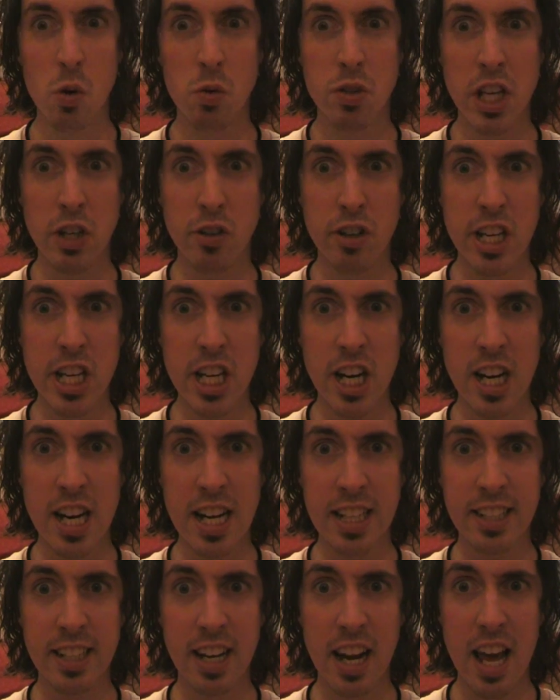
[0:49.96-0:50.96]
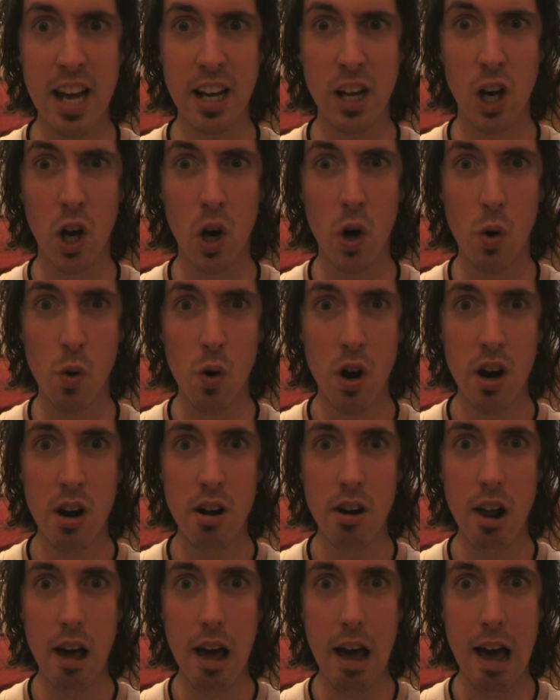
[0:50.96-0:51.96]
You secretly collect
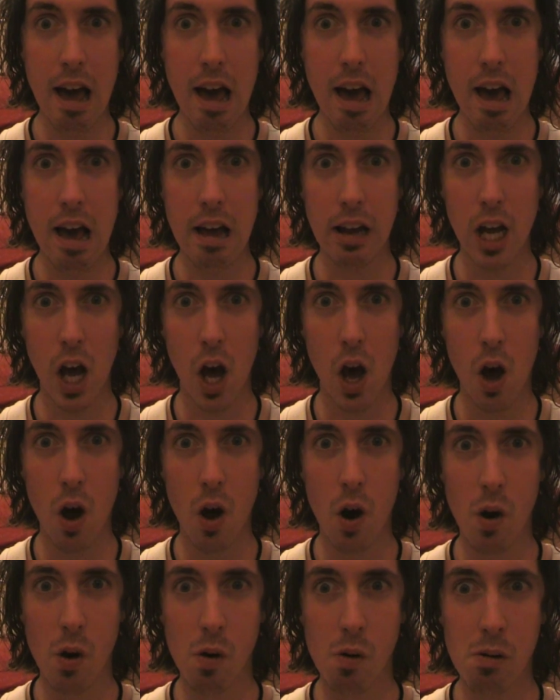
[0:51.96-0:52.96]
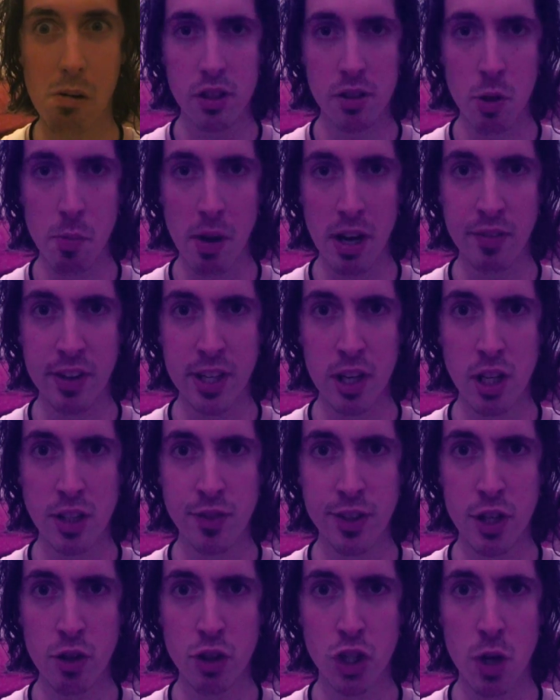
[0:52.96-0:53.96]
Lego. Lego! You make
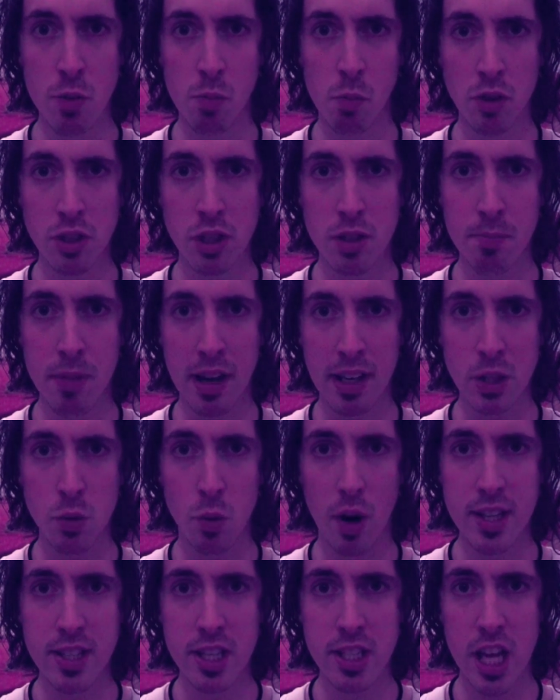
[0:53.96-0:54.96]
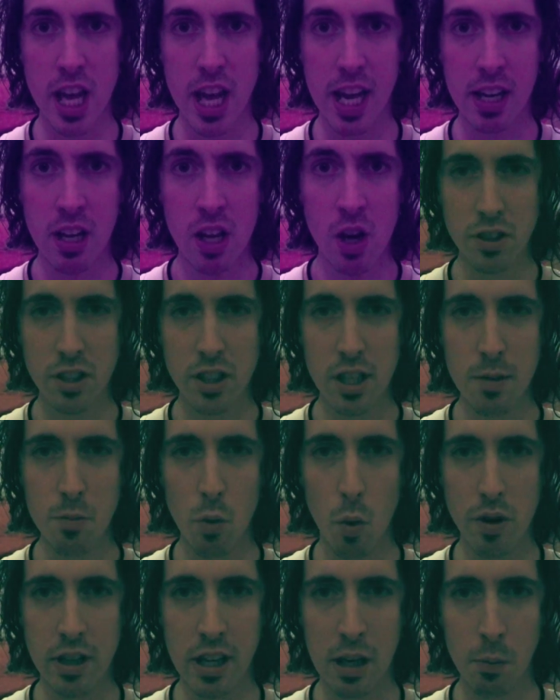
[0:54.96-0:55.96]
videos for YouTube and watch them back twice a day. Once in the
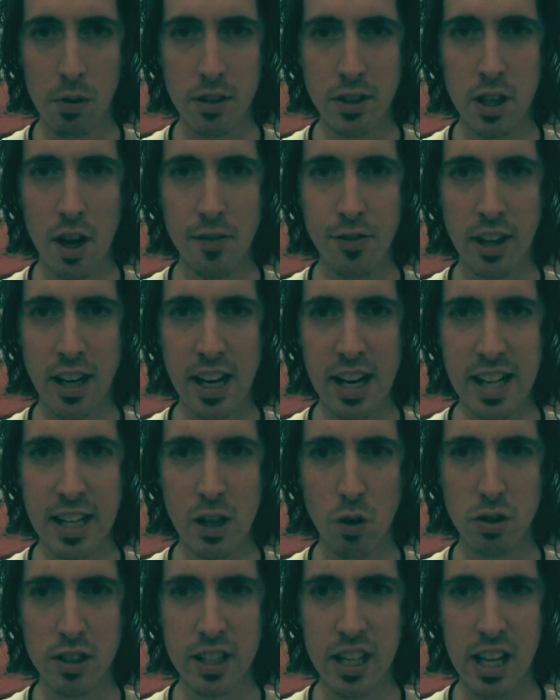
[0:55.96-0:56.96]
morning and once after cleaning your